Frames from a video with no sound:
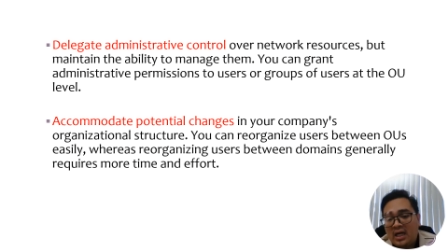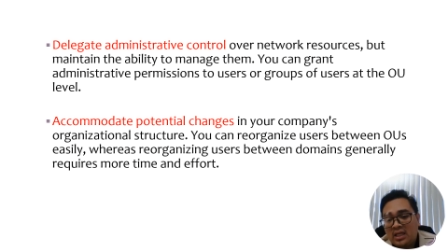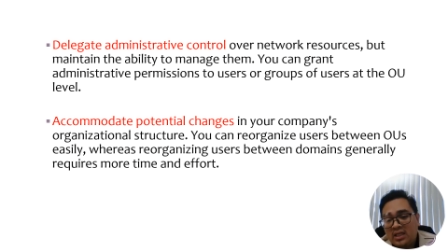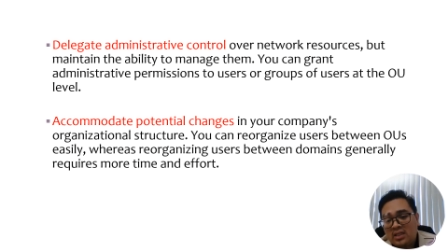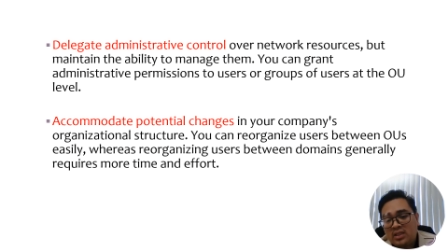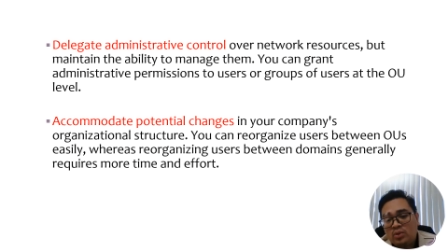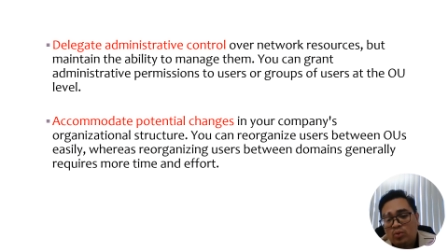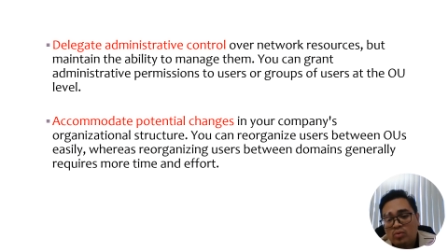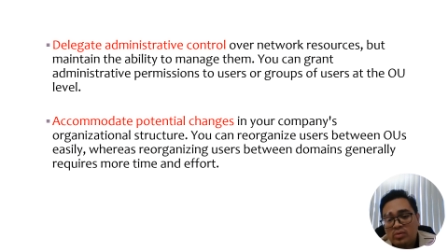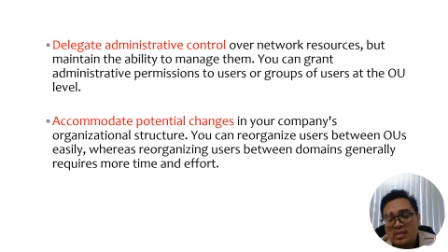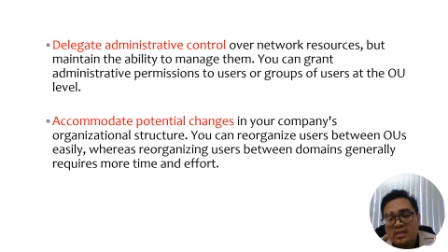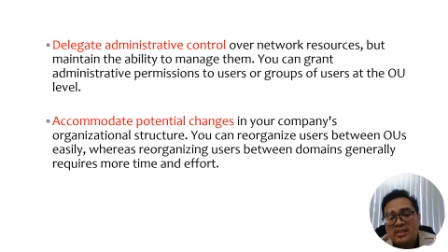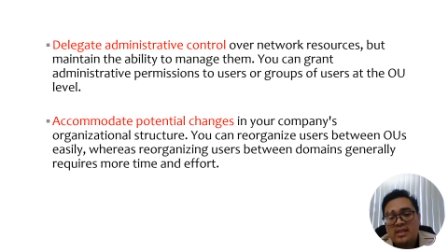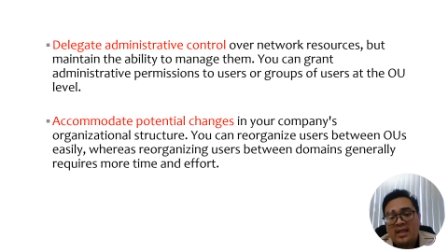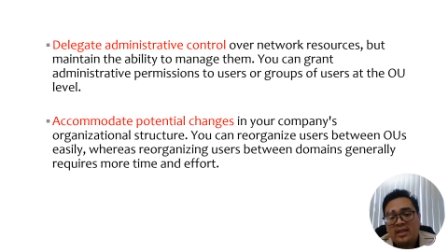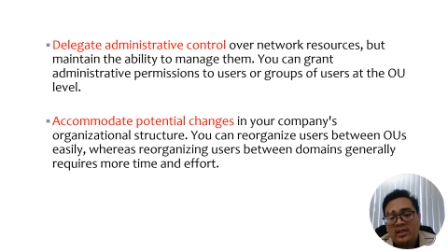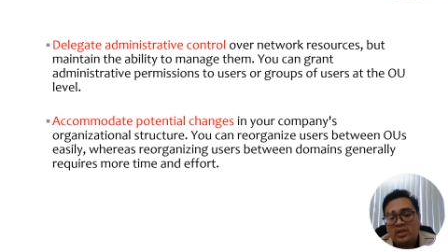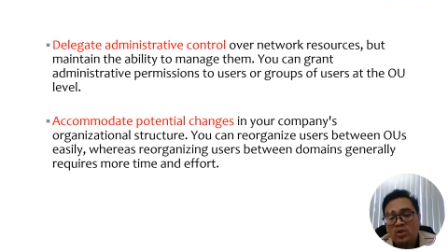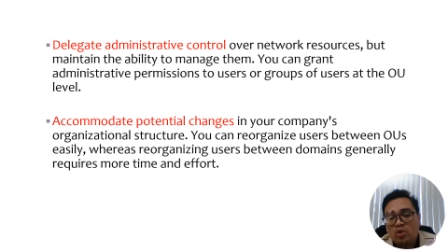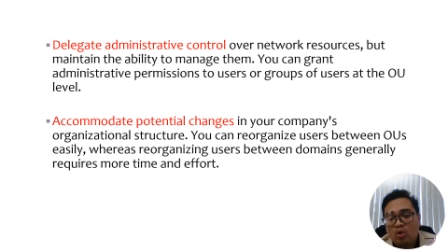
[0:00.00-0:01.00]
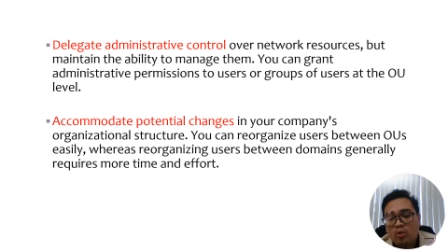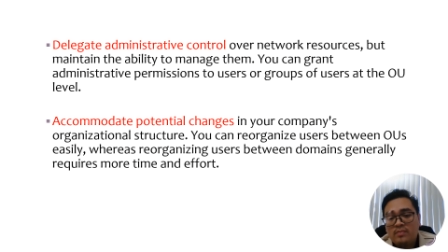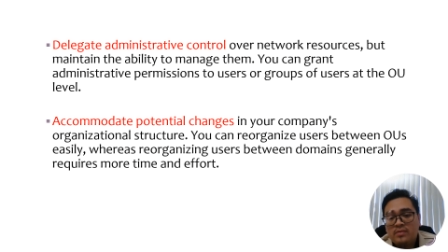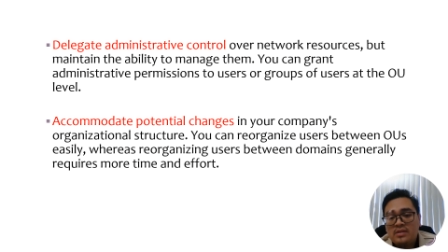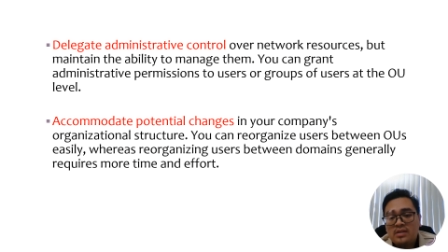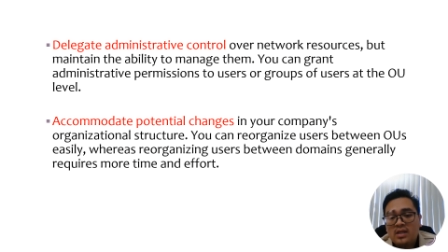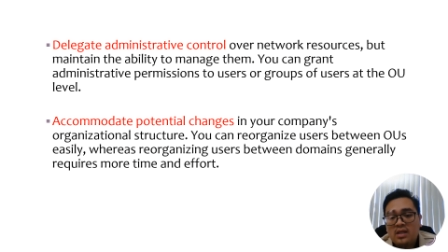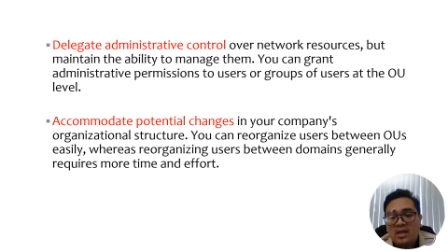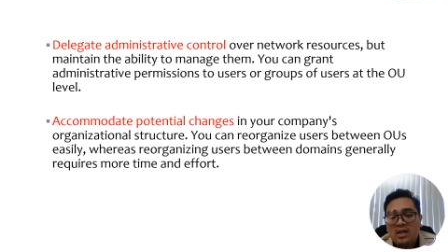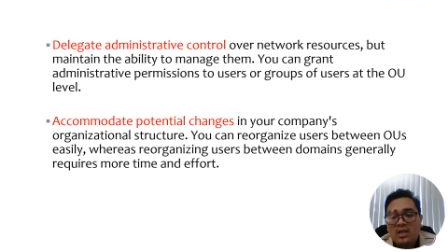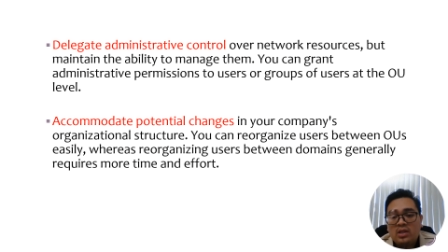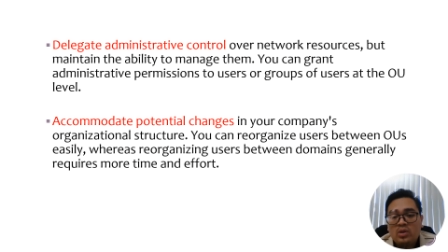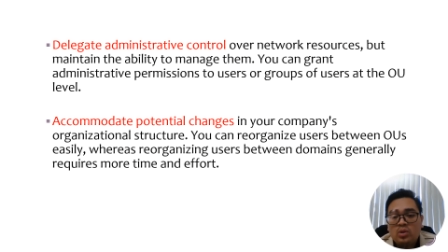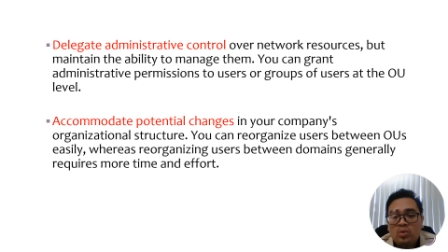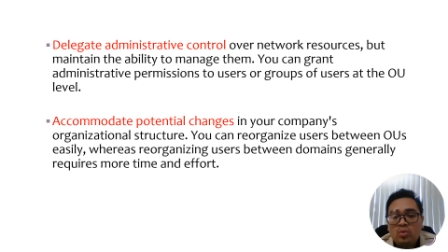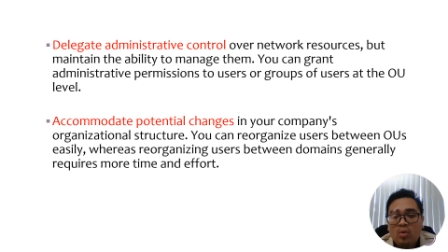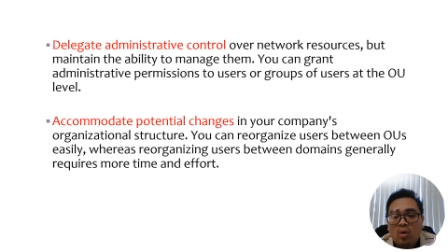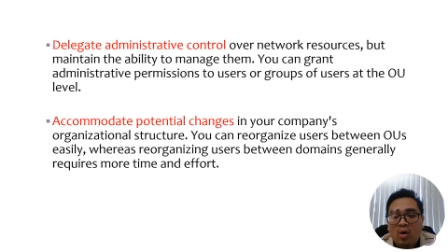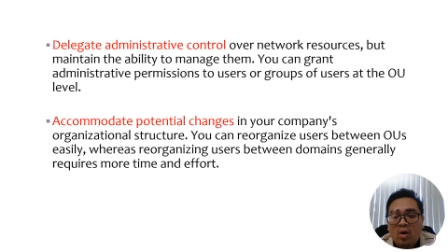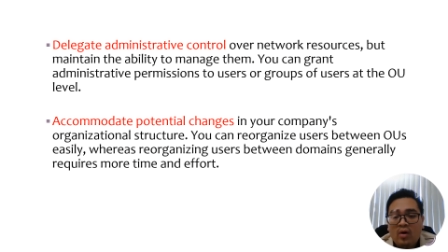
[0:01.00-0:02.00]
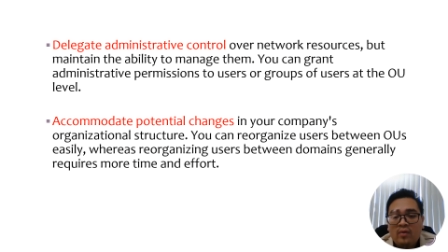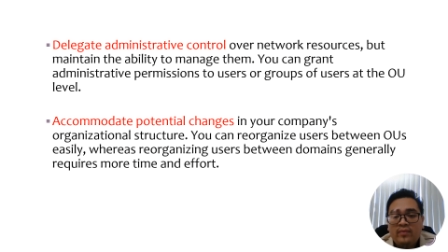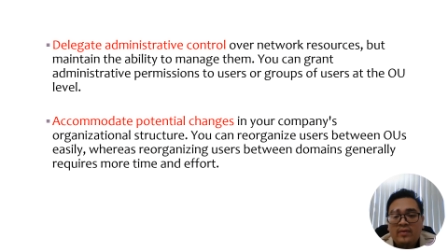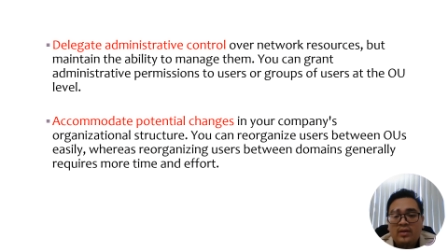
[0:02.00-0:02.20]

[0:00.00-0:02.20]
users and groups of